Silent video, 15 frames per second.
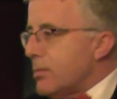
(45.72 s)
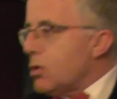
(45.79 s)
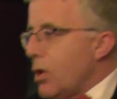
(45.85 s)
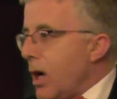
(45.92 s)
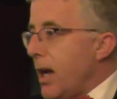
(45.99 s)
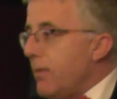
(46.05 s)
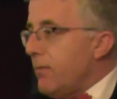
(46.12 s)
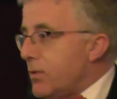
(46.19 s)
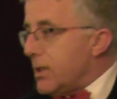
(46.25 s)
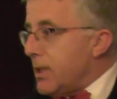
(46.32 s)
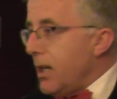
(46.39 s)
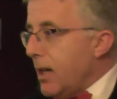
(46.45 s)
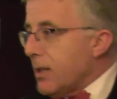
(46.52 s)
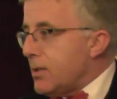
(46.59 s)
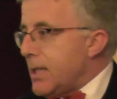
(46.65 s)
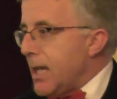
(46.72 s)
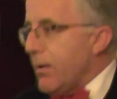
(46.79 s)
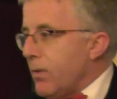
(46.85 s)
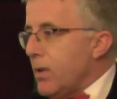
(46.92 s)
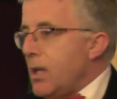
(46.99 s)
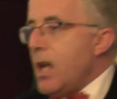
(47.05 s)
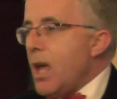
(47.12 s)
Triumph
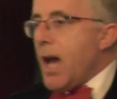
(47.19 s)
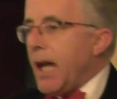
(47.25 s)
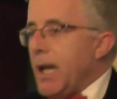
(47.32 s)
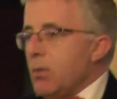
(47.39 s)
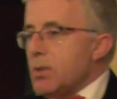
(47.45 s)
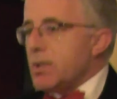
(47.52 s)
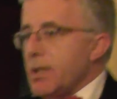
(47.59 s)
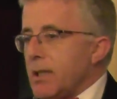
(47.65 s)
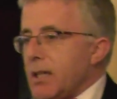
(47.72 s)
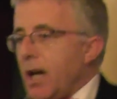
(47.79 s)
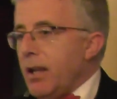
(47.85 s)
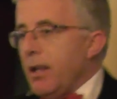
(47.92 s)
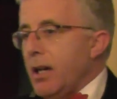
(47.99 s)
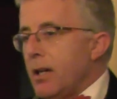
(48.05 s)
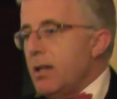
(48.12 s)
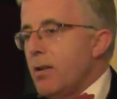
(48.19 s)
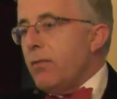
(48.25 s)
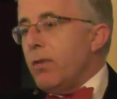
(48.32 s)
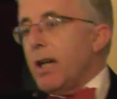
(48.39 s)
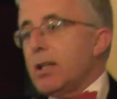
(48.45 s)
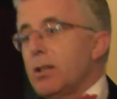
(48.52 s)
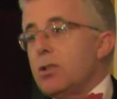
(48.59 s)
TR7, and it was the colour,
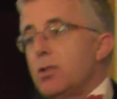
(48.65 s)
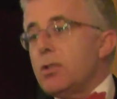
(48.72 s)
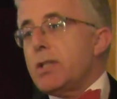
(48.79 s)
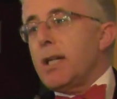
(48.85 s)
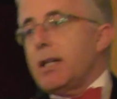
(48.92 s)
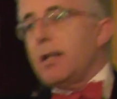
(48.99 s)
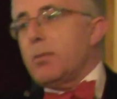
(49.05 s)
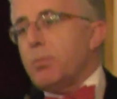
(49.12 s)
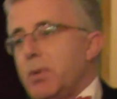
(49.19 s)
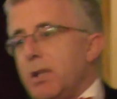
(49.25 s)
Frank, could you stand up